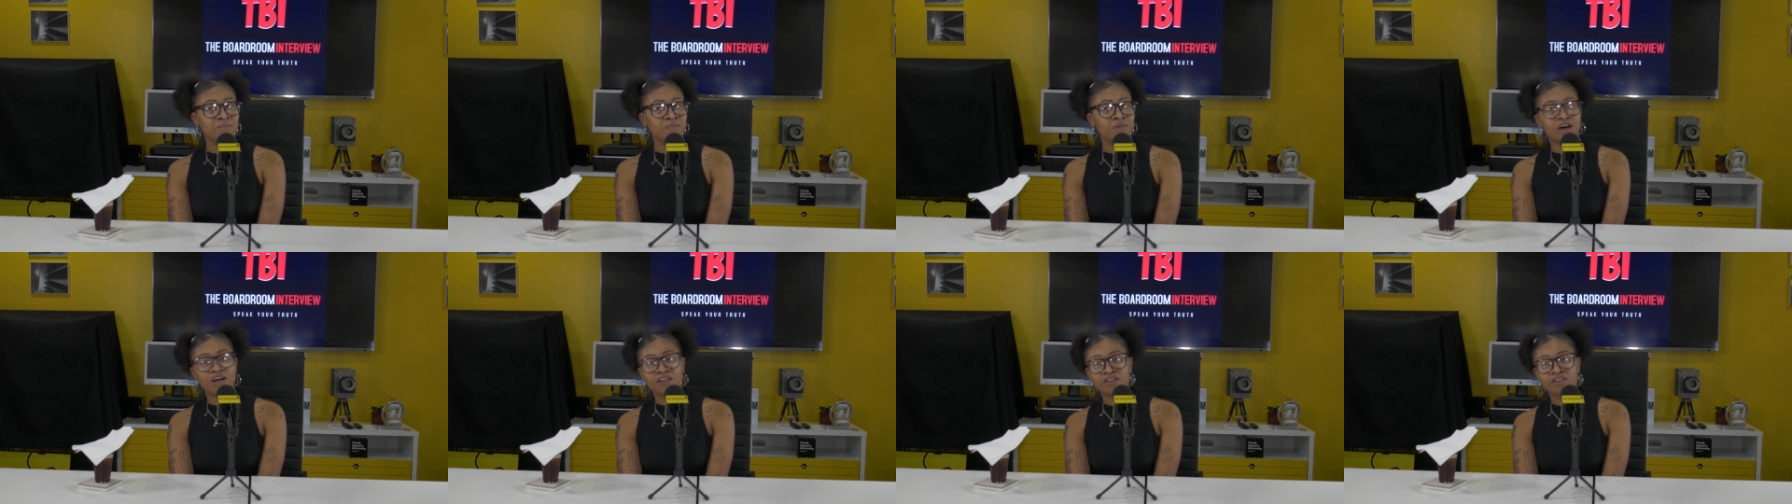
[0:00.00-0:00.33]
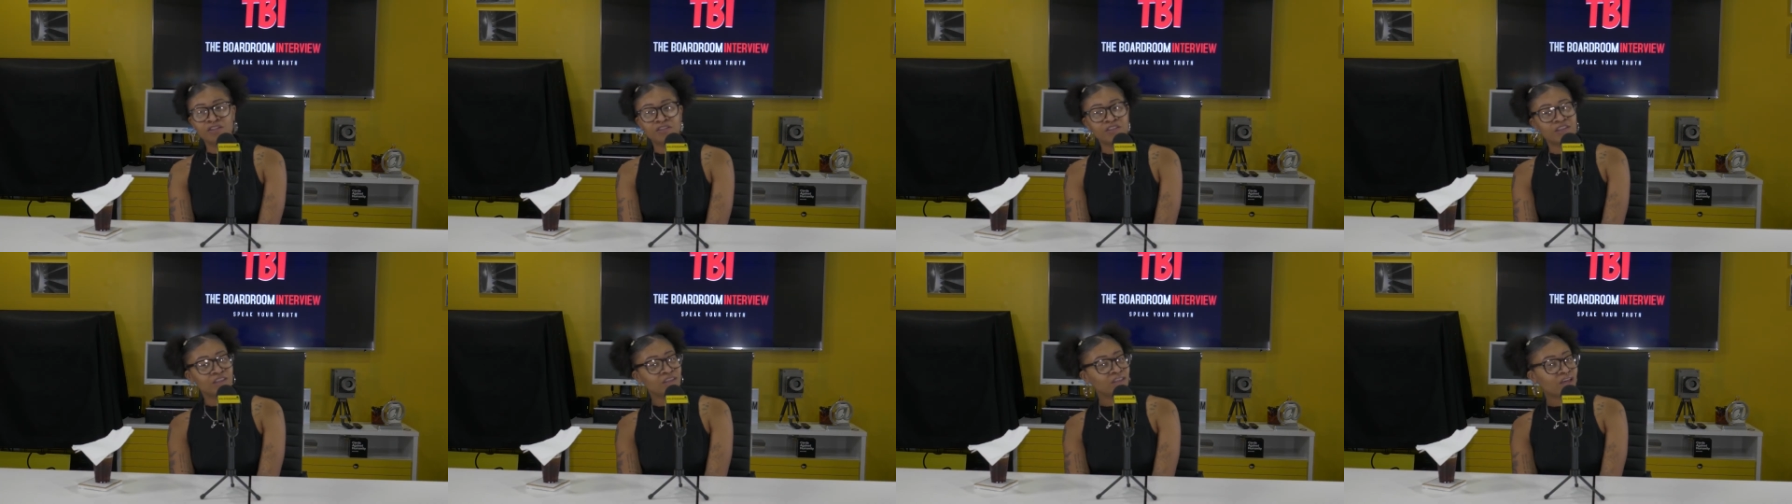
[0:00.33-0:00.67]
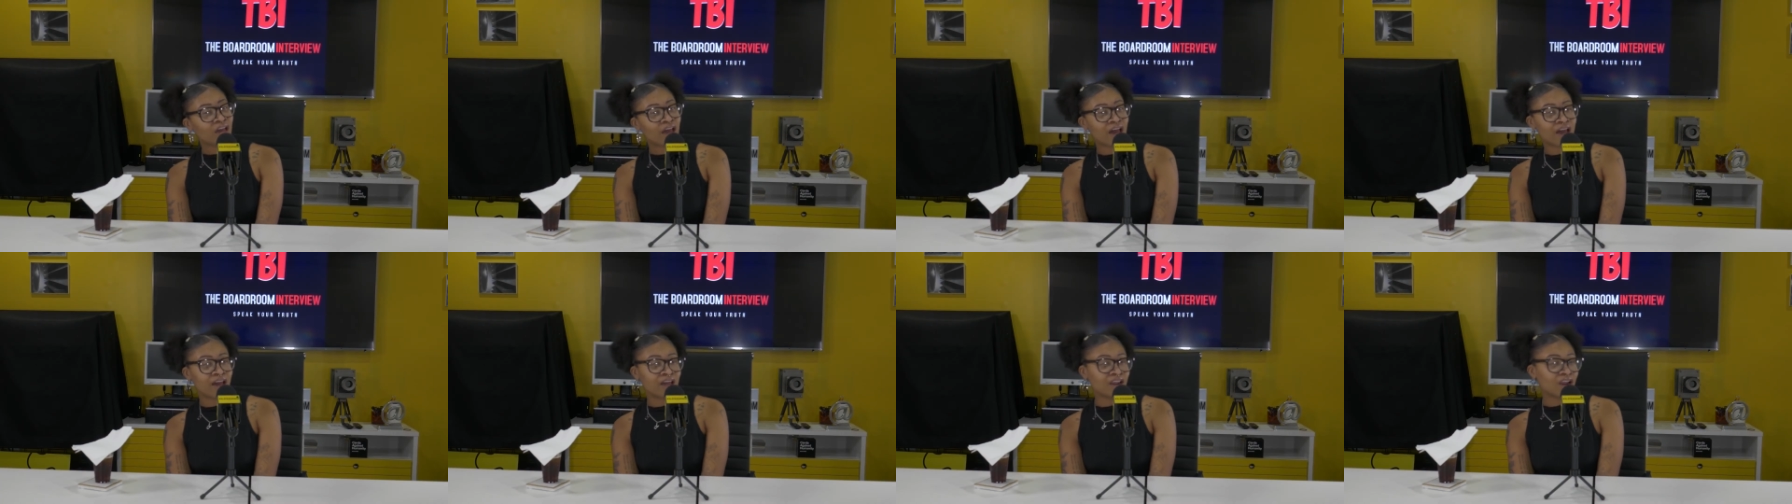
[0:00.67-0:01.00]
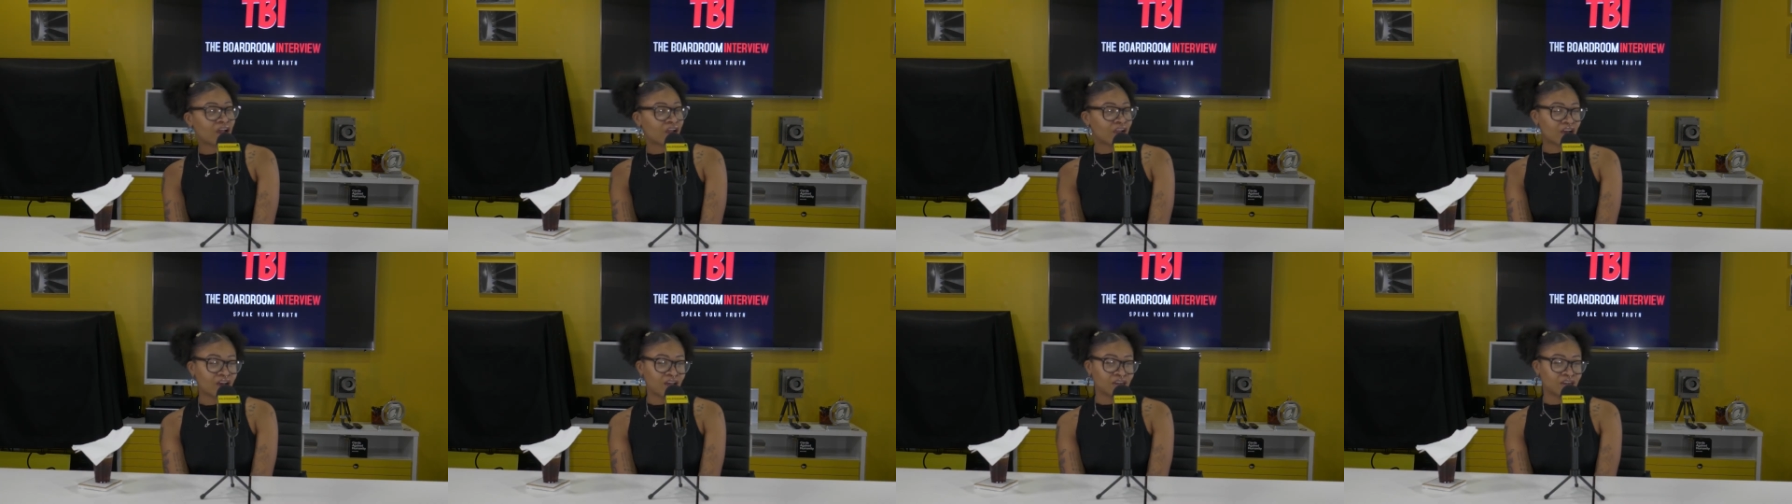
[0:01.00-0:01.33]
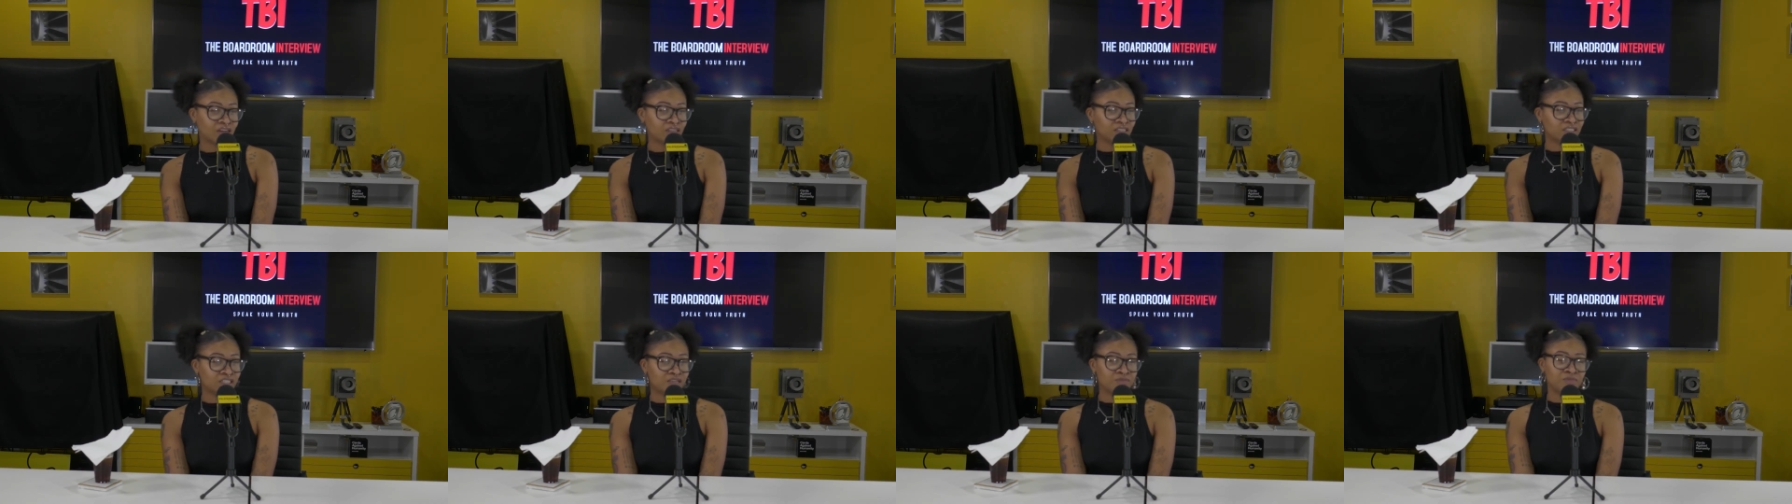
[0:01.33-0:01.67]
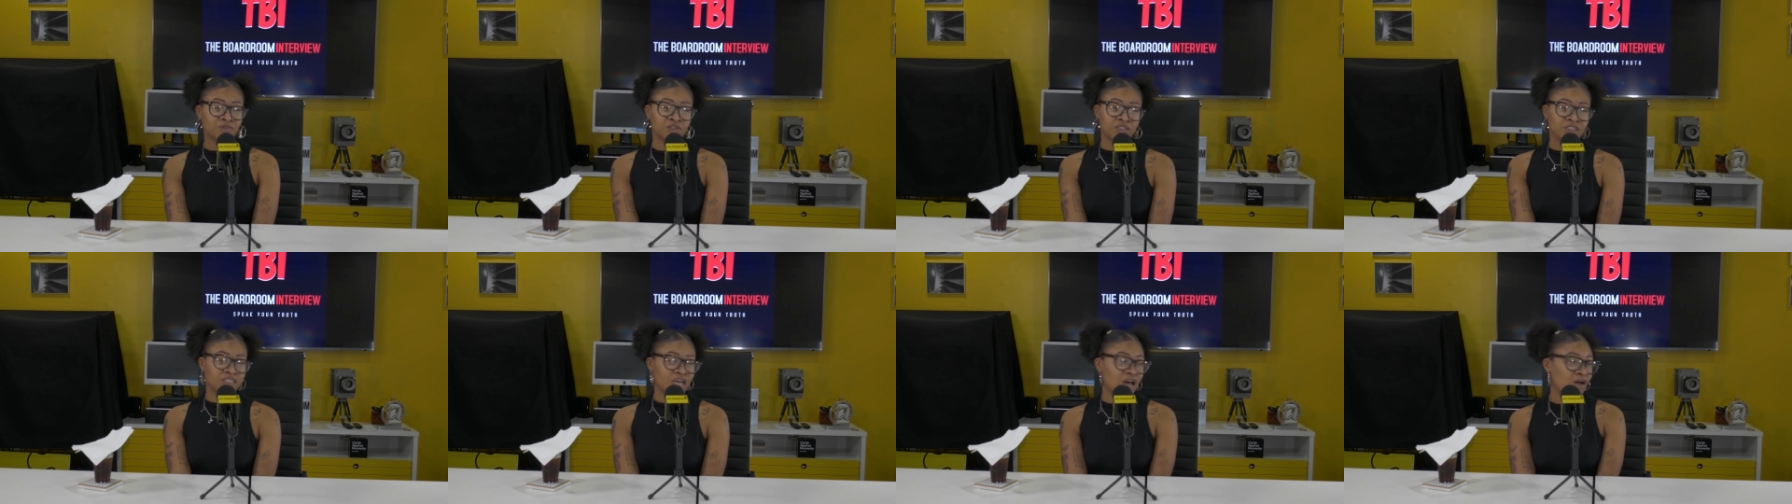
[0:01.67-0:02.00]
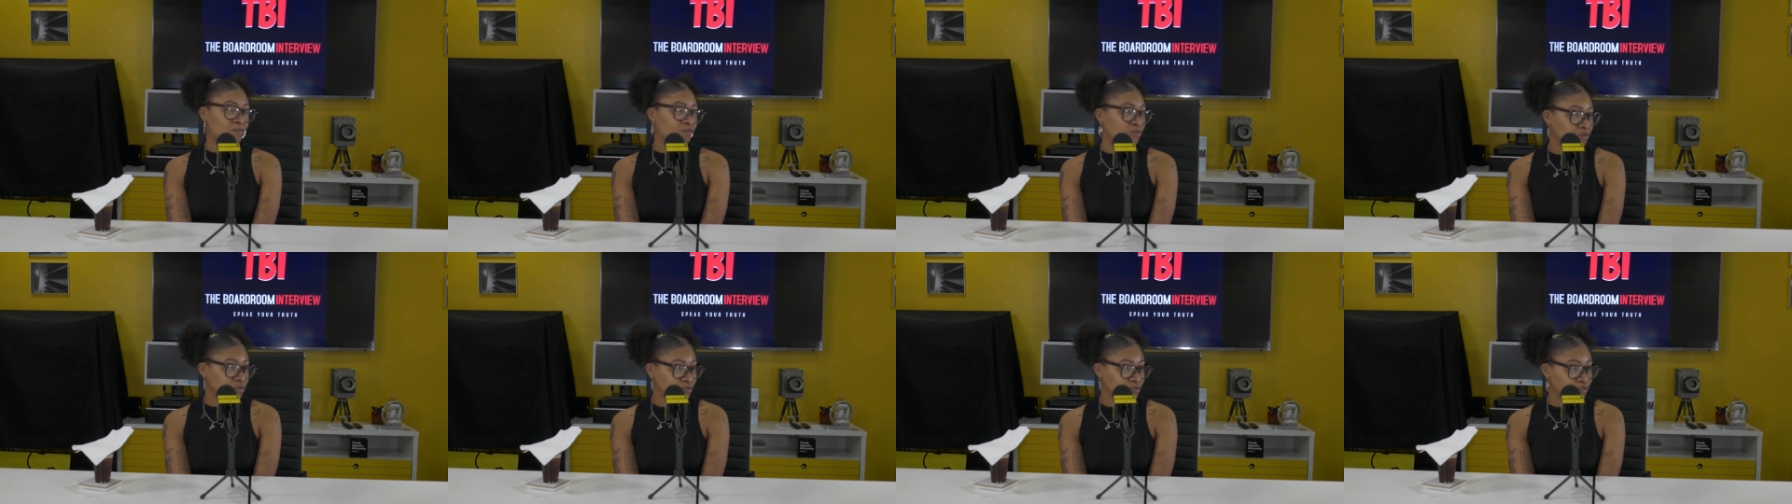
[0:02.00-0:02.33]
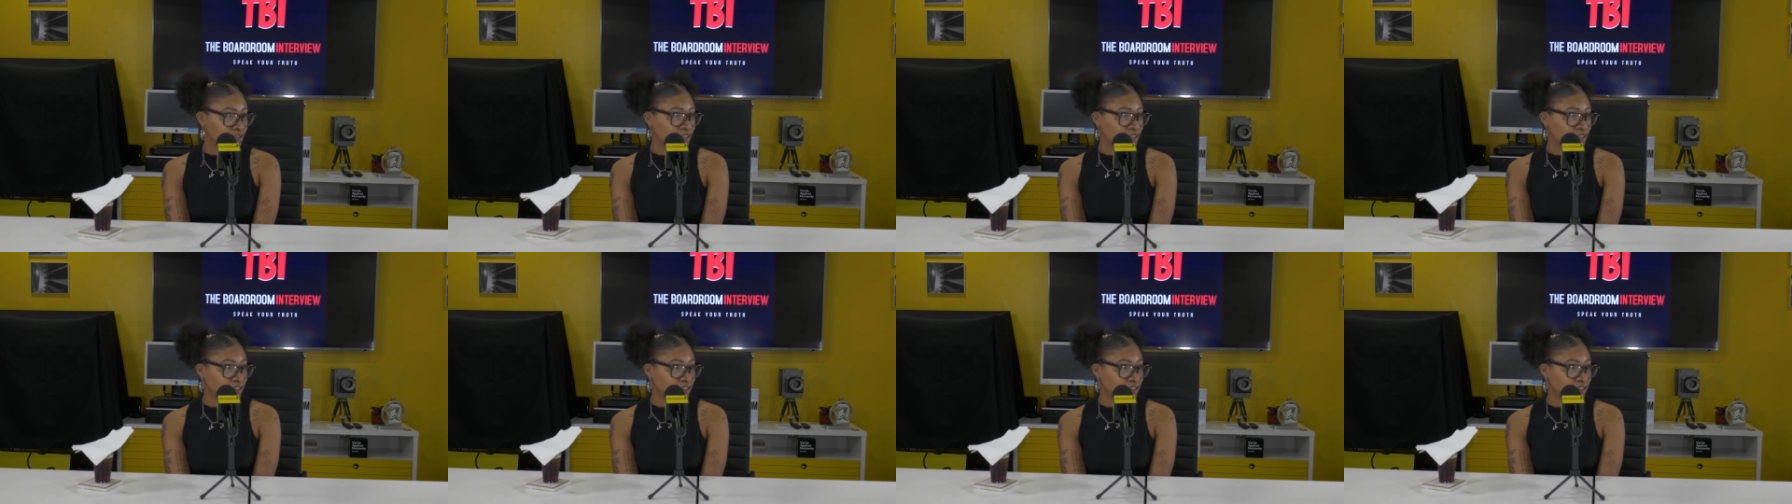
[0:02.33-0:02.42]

other than that, I kind of dibble and dabble